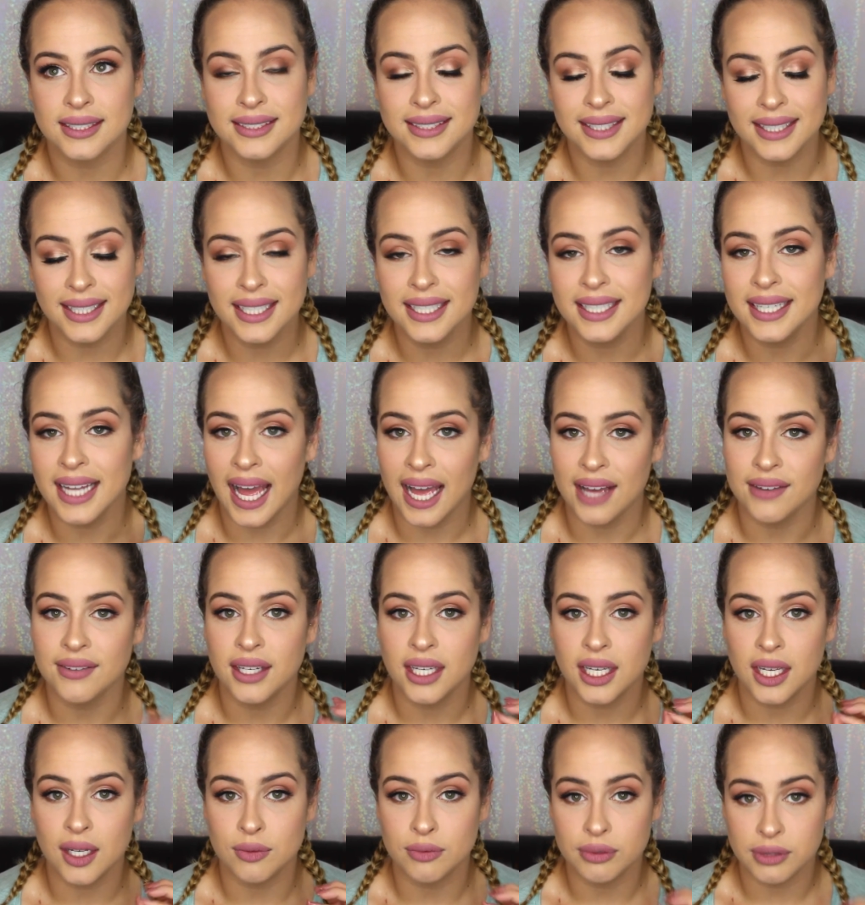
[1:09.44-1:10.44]
didn't have
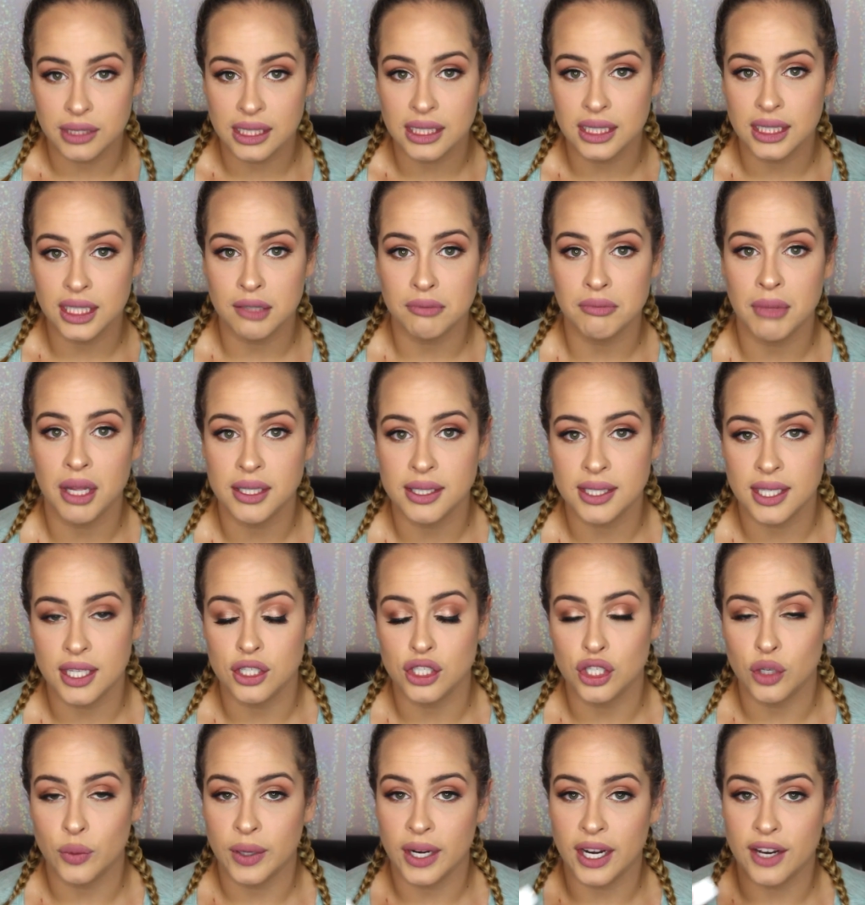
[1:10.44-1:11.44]
it completely
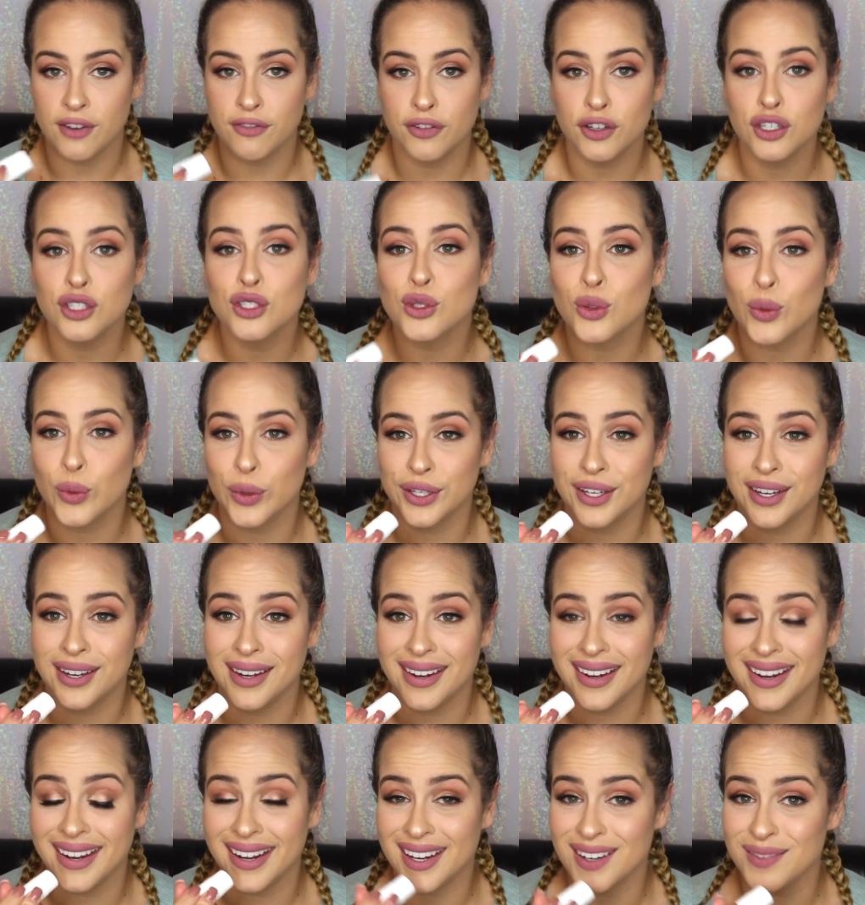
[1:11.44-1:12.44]
melted, so when I first
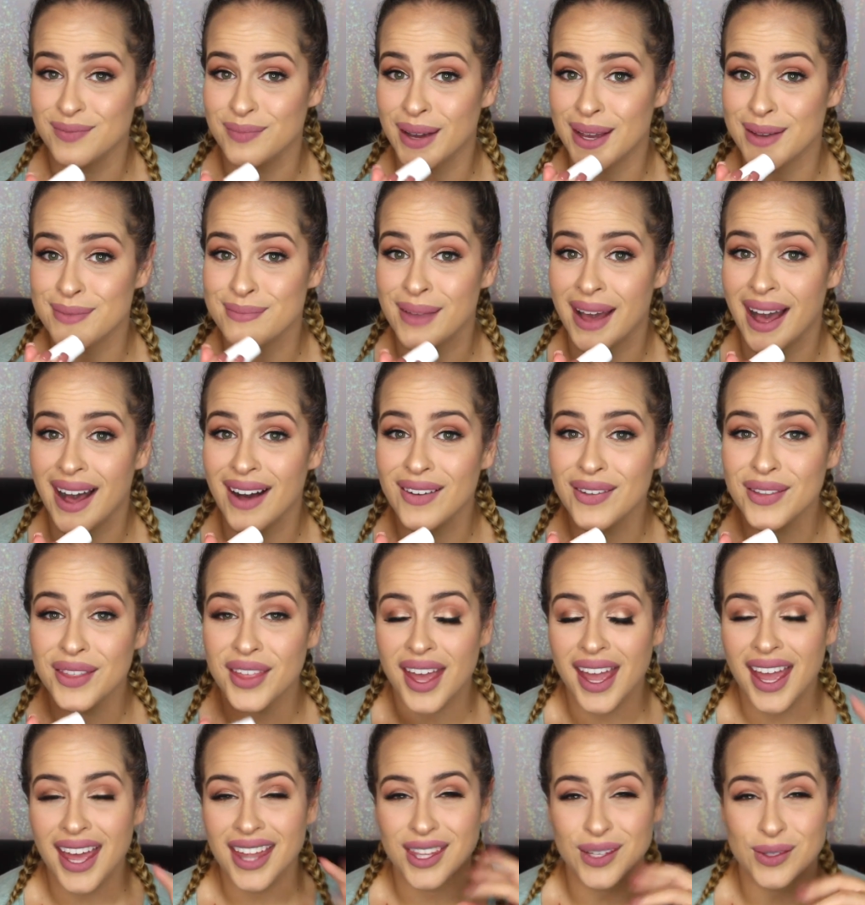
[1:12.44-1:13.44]
squirted it in my mouth,